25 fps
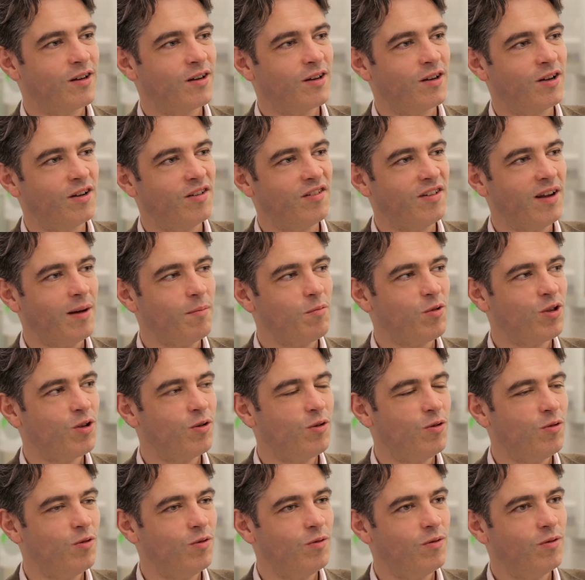
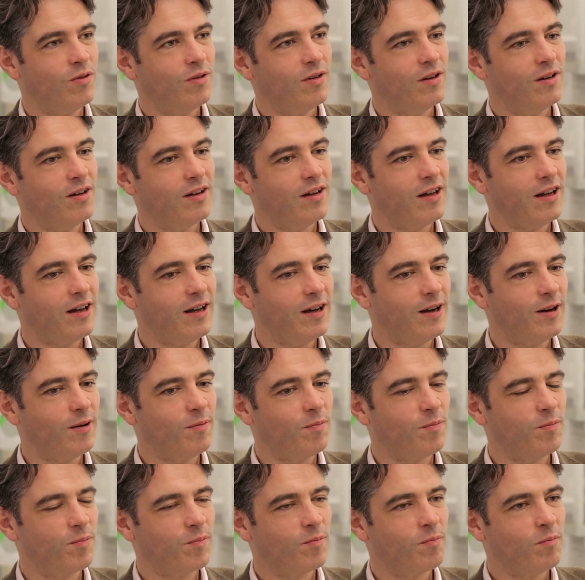conceptual
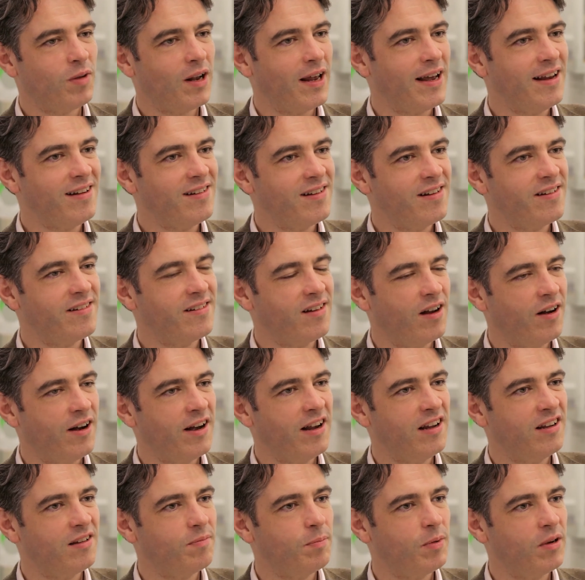um, place in
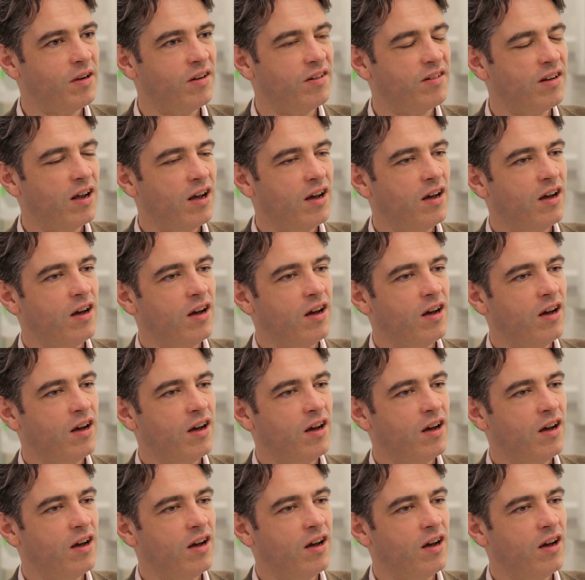science because